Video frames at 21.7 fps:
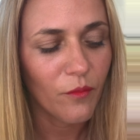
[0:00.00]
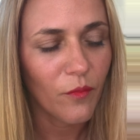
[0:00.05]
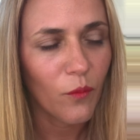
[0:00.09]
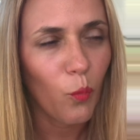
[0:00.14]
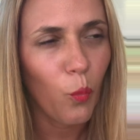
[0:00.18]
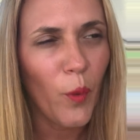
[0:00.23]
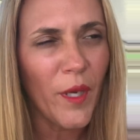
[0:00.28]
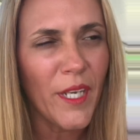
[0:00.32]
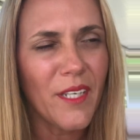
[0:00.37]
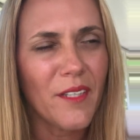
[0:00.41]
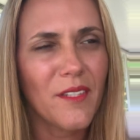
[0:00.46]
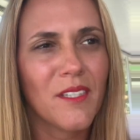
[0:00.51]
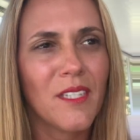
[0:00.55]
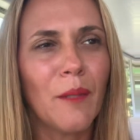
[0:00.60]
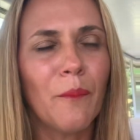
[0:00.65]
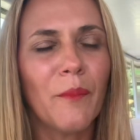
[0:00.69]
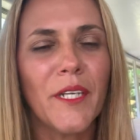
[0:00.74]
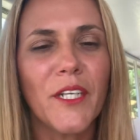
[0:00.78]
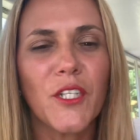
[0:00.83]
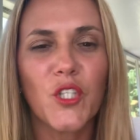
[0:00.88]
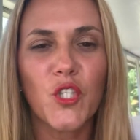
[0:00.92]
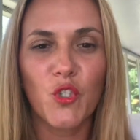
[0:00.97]
when
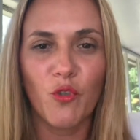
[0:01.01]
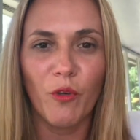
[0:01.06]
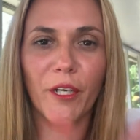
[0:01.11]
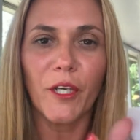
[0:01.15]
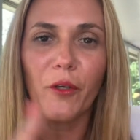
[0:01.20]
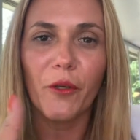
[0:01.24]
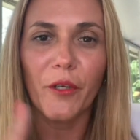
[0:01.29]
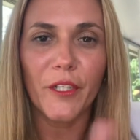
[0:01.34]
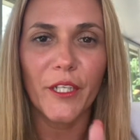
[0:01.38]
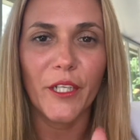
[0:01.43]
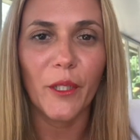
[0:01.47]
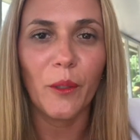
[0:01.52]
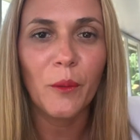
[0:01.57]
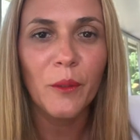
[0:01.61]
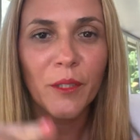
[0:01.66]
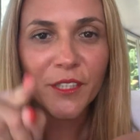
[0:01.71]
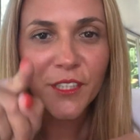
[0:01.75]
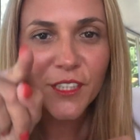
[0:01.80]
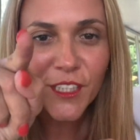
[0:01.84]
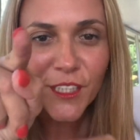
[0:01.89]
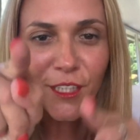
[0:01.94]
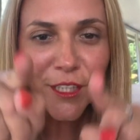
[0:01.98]
somebody's triggering you,
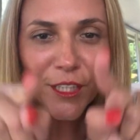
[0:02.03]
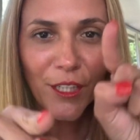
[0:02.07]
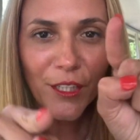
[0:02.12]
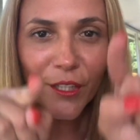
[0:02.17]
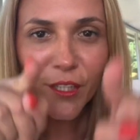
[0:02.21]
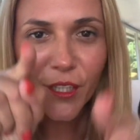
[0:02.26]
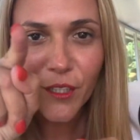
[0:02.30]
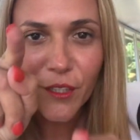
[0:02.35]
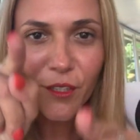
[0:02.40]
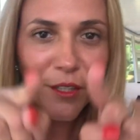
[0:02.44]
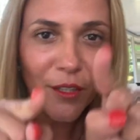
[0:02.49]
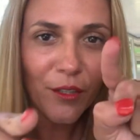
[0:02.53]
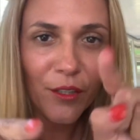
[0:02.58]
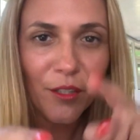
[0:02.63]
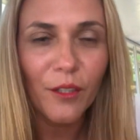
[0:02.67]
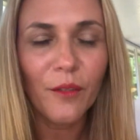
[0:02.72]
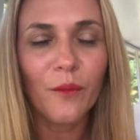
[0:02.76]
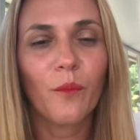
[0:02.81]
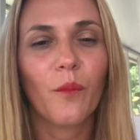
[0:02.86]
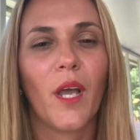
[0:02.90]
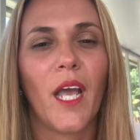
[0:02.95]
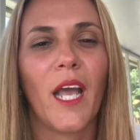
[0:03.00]

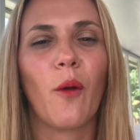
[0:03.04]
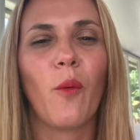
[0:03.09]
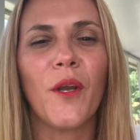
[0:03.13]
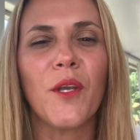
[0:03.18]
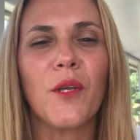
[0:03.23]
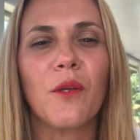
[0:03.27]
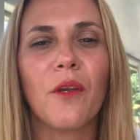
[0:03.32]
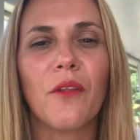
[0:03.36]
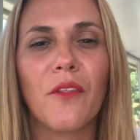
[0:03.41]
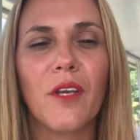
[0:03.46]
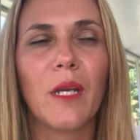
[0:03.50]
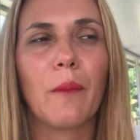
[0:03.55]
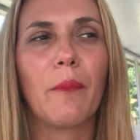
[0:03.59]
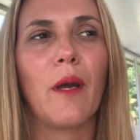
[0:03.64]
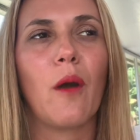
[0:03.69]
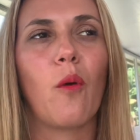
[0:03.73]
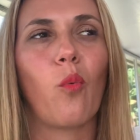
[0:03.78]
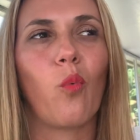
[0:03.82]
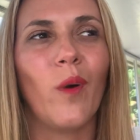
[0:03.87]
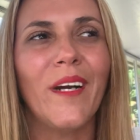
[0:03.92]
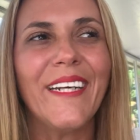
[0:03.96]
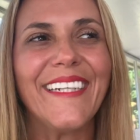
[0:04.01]
I want you to think
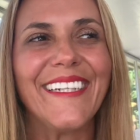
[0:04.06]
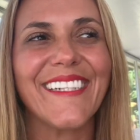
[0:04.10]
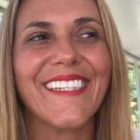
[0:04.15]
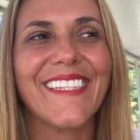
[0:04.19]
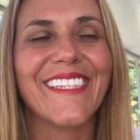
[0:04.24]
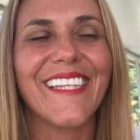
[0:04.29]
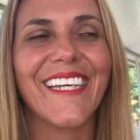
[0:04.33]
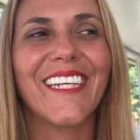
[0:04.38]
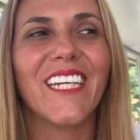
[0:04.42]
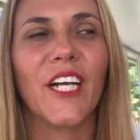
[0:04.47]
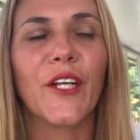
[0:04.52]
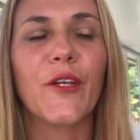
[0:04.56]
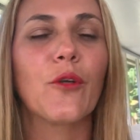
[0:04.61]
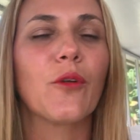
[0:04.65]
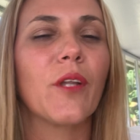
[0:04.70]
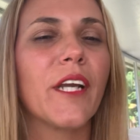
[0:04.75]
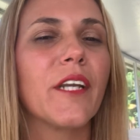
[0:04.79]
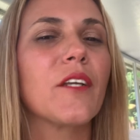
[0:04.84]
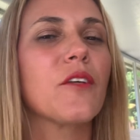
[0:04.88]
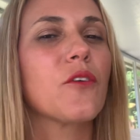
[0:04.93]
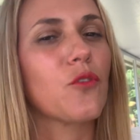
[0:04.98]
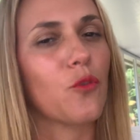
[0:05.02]
about, what is that
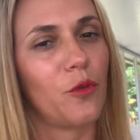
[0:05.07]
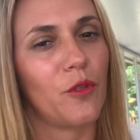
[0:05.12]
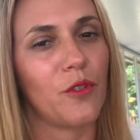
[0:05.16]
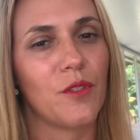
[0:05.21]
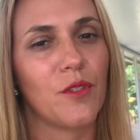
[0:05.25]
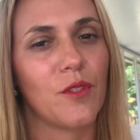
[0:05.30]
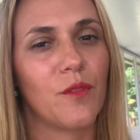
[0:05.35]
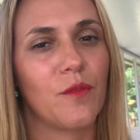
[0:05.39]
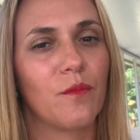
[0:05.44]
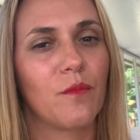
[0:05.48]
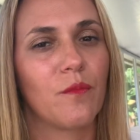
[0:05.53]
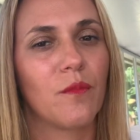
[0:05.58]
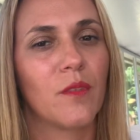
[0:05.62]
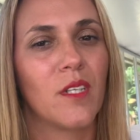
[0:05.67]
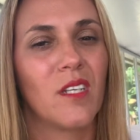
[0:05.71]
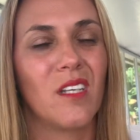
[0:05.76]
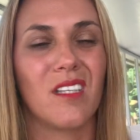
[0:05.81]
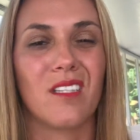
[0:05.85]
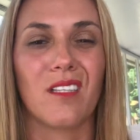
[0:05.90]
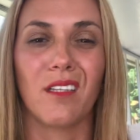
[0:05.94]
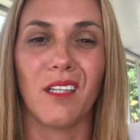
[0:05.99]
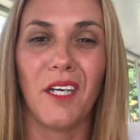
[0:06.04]
underlining source?
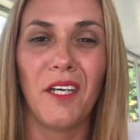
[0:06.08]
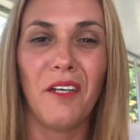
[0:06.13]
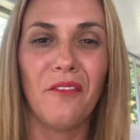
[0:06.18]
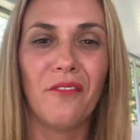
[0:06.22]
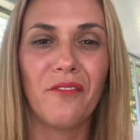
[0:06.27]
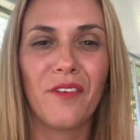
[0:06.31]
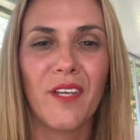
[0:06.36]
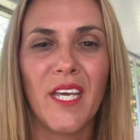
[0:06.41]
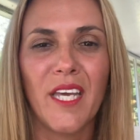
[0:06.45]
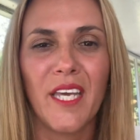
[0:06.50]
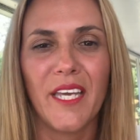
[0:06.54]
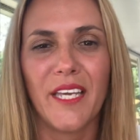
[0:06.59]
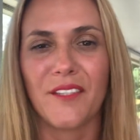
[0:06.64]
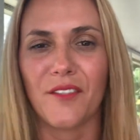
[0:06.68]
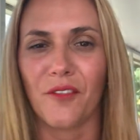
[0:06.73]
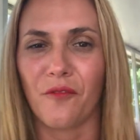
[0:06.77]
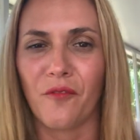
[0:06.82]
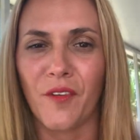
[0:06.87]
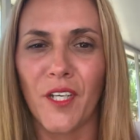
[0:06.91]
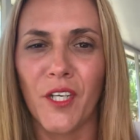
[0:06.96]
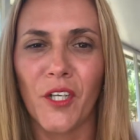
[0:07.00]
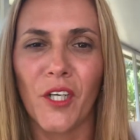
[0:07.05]
Is it love? Is
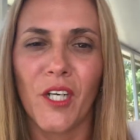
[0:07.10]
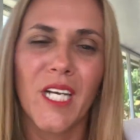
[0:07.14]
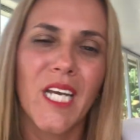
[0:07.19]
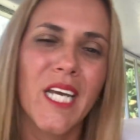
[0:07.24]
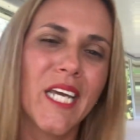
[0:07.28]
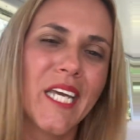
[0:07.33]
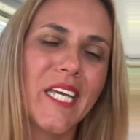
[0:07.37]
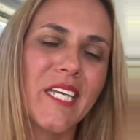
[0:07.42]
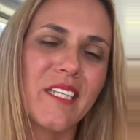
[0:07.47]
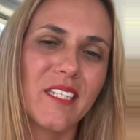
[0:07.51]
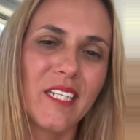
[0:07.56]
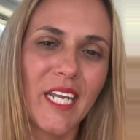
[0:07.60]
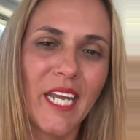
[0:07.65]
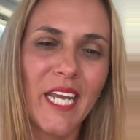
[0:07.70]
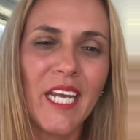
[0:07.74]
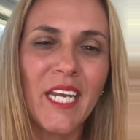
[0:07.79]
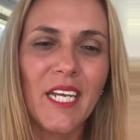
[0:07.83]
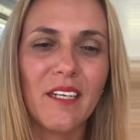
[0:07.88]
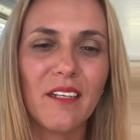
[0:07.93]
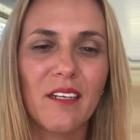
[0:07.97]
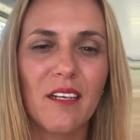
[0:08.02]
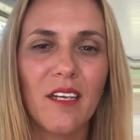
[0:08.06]
it fear? Is it
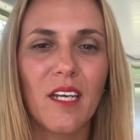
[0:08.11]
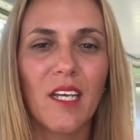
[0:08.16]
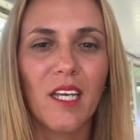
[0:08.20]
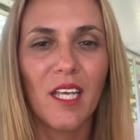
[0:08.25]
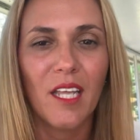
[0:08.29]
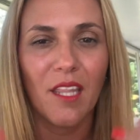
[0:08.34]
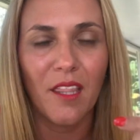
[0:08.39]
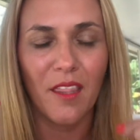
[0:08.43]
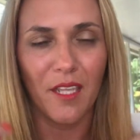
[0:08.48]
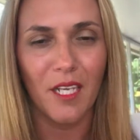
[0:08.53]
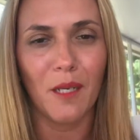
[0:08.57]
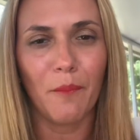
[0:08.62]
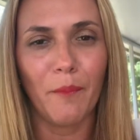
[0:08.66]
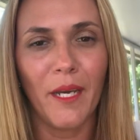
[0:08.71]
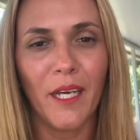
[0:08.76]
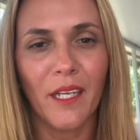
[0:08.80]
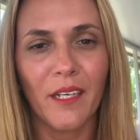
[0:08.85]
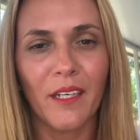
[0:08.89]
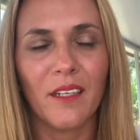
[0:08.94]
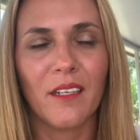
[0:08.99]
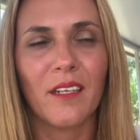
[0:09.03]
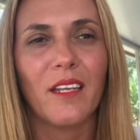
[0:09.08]
hate? Think
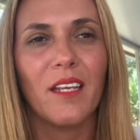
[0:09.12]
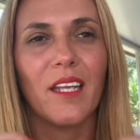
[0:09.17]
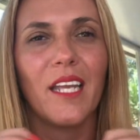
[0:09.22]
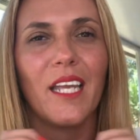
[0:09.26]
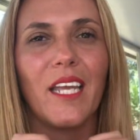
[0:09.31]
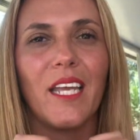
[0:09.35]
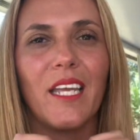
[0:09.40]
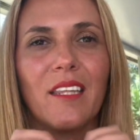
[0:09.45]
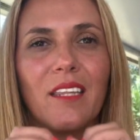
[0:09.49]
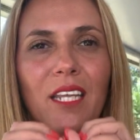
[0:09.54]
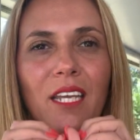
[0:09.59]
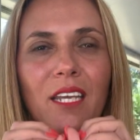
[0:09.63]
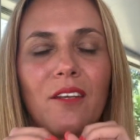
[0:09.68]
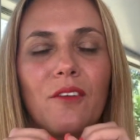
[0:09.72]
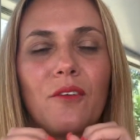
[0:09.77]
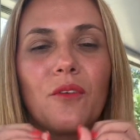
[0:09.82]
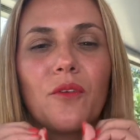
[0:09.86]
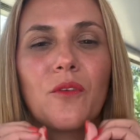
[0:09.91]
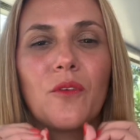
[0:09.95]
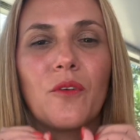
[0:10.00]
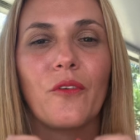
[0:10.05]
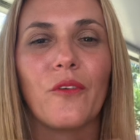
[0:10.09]
about it and then
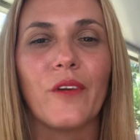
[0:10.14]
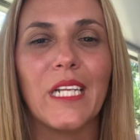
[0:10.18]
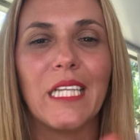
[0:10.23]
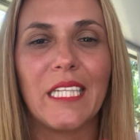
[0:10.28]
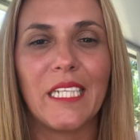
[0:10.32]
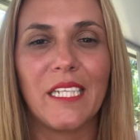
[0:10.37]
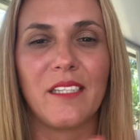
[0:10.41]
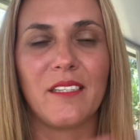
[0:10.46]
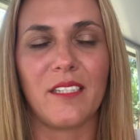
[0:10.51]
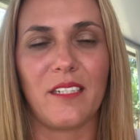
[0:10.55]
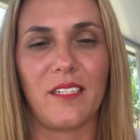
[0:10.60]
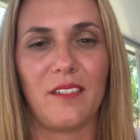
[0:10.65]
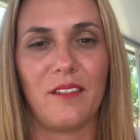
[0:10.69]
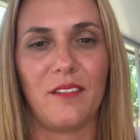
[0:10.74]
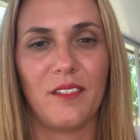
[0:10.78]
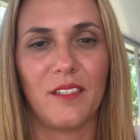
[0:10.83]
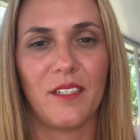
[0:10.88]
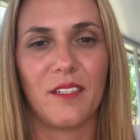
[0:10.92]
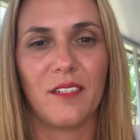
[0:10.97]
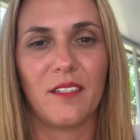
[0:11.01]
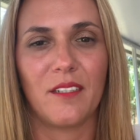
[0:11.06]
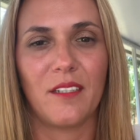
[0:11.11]
release it.
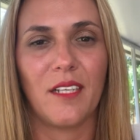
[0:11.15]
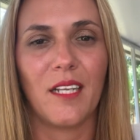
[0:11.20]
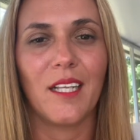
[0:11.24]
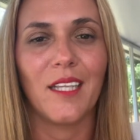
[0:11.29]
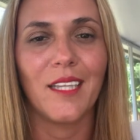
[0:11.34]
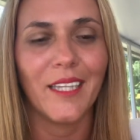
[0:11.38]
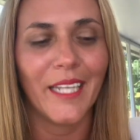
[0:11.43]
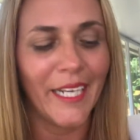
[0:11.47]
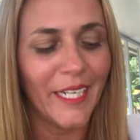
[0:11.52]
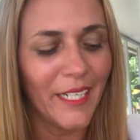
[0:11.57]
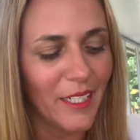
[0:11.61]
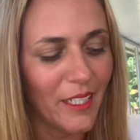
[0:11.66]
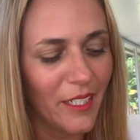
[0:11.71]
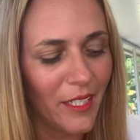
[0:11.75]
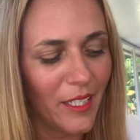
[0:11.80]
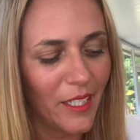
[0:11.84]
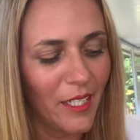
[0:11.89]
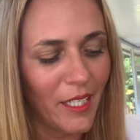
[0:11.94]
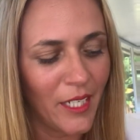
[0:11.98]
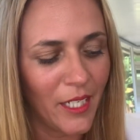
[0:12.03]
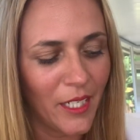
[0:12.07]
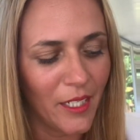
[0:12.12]
Let
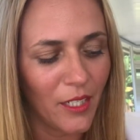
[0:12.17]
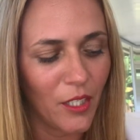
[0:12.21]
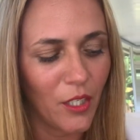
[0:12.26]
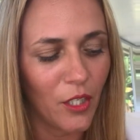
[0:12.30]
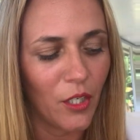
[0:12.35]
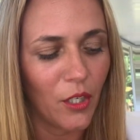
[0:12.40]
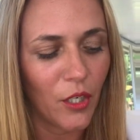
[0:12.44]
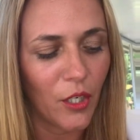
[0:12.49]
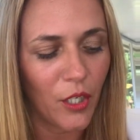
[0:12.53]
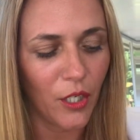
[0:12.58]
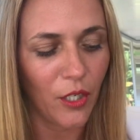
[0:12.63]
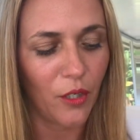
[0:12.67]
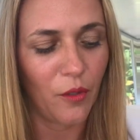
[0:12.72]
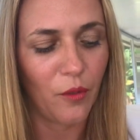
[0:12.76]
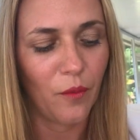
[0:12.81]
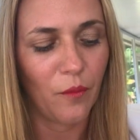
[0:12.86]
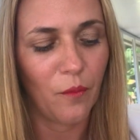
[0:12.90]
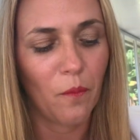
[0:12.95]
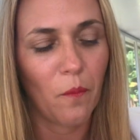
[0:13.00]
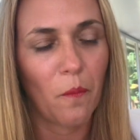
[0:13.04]
it go.